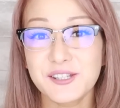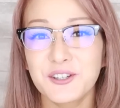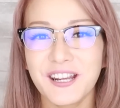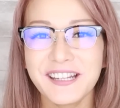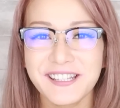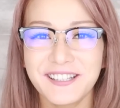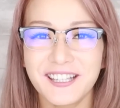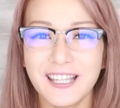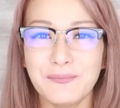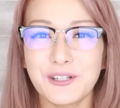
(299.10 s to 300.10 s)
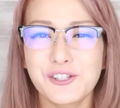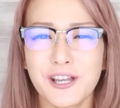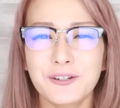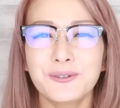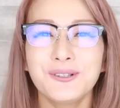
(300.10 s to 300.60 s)
It's a good idea to keep a
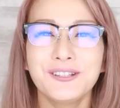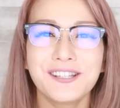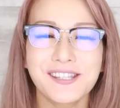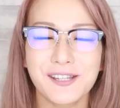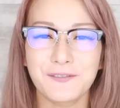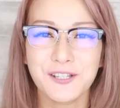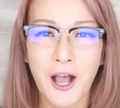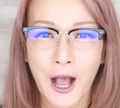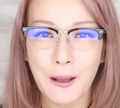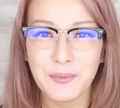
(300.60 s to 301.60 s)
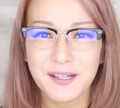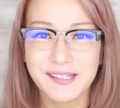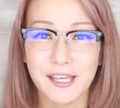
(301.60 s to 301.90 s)
general list of topics